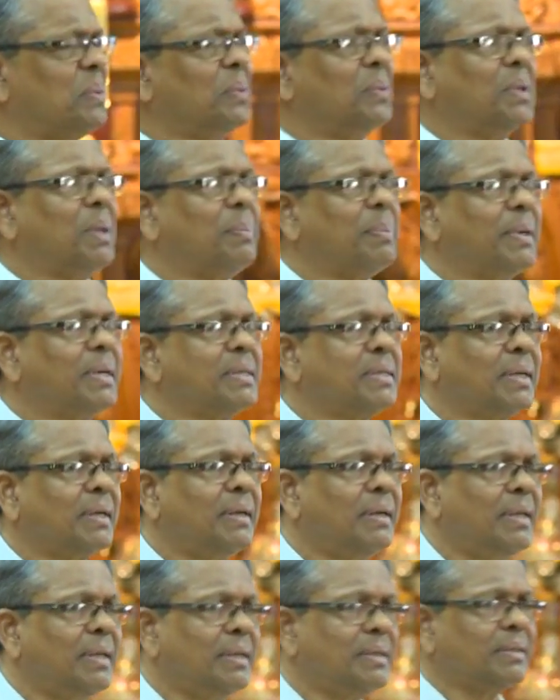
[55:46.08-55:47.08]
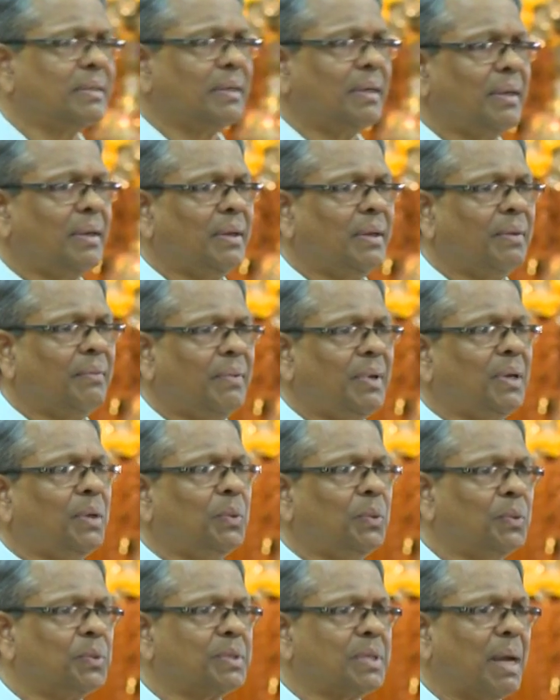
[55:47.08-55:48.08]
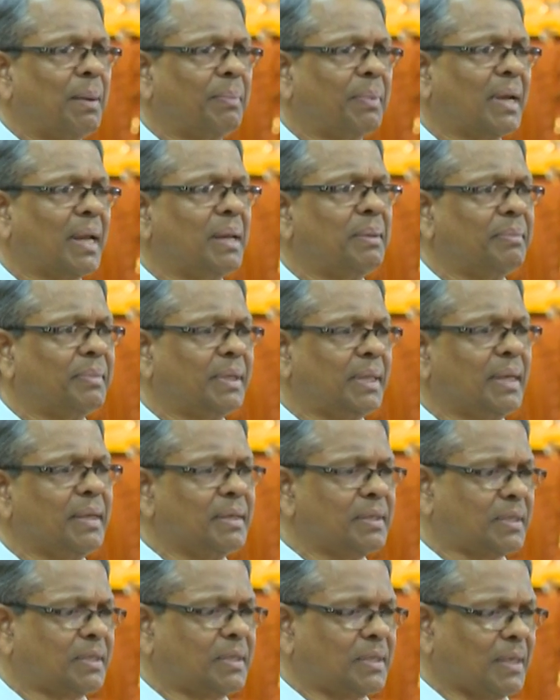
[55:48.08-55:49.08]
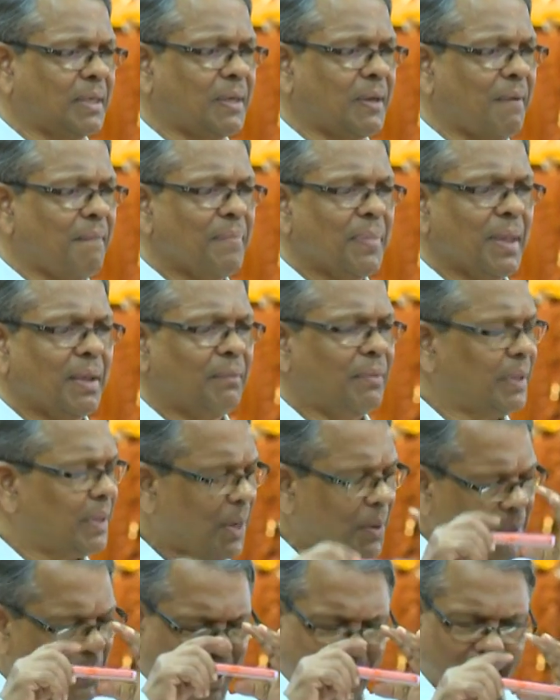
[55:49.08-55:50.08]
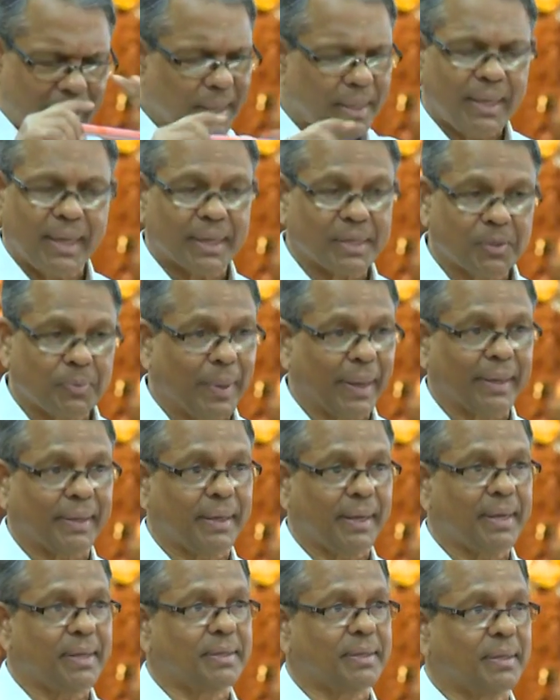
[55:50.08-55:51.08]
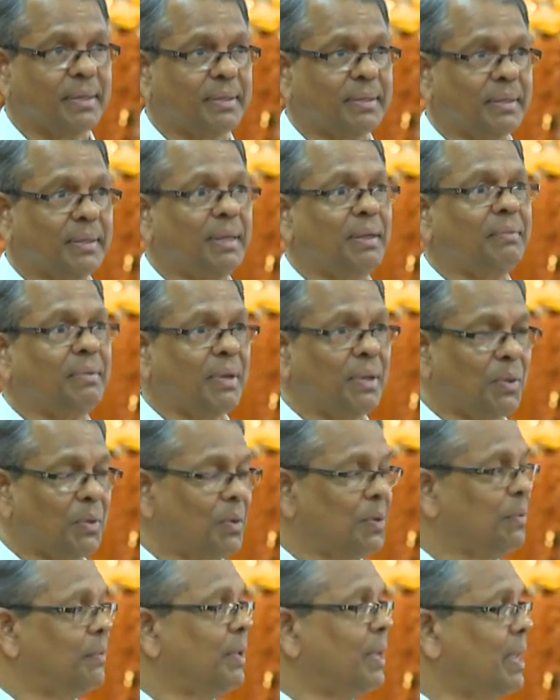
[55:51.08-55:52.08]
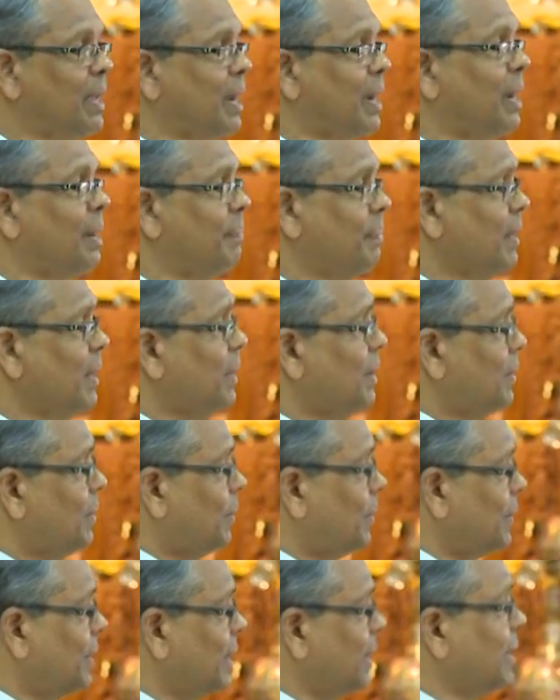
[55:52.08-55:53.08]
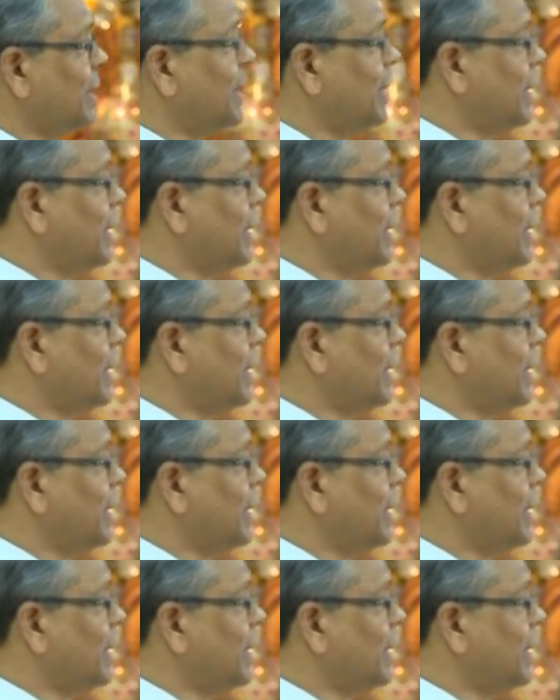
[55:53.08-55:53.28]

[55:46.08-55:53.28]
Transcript: We don't know who the person is. We do sometimes things without any expectations, even though we are